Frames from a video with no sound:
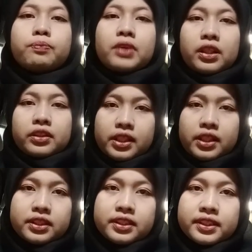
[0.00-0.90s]

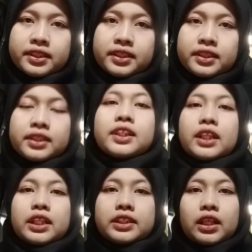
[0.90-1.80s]
parties.
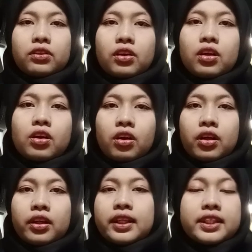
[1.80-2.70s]
Ijarah or
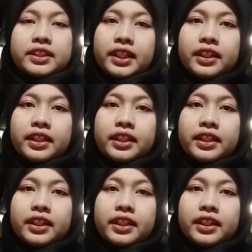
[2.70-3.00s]
leasing